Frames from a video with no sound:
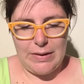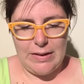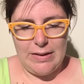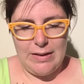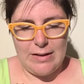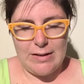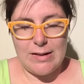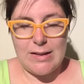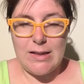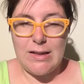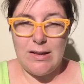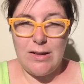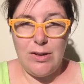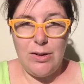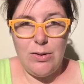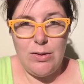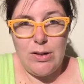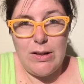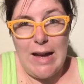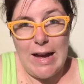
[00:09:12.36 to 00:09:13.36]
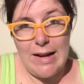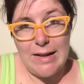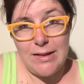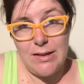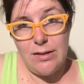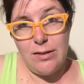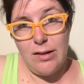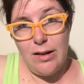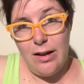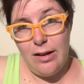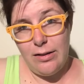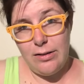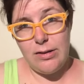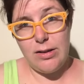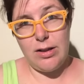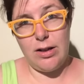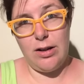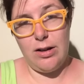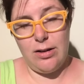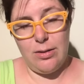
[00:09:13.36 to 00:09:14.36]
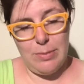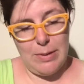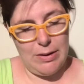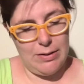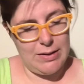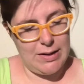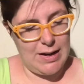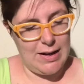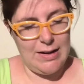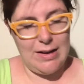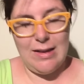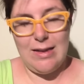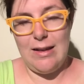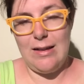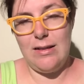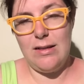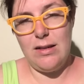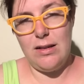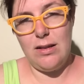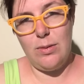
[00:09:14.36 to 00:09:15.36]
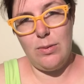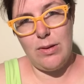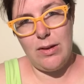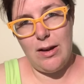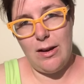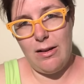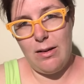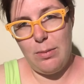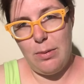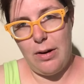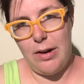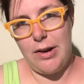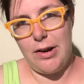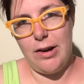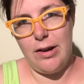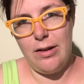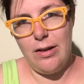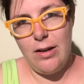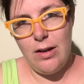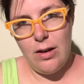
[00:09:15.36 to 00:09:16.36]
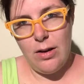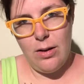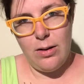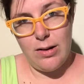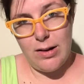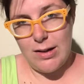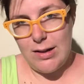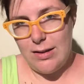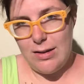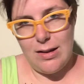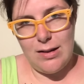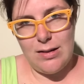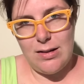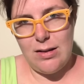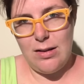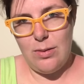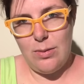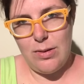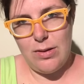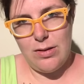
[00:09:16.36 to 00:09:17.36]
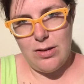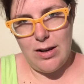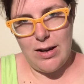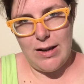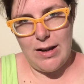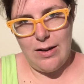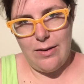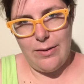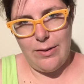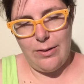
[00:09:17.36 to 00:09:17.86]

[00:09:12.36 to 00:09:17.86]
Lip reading: there's a huge cancel culture about anything to do with Harry Potter or anything to do with J.K.